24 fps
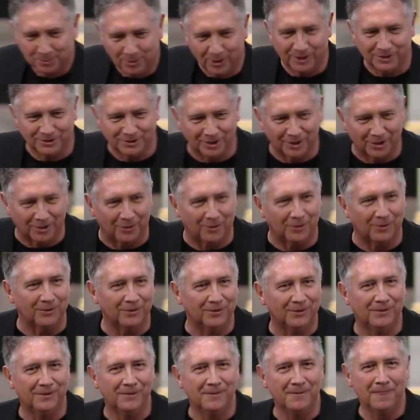Praise the Lord.
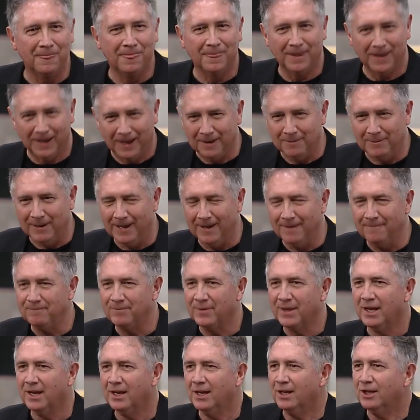Amen.
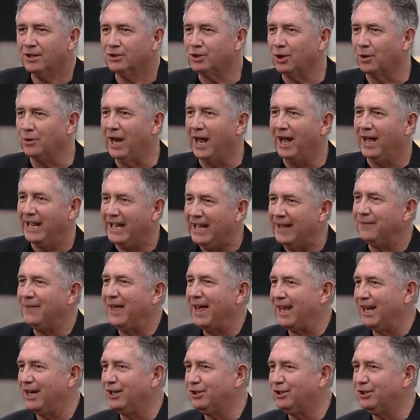So now, in that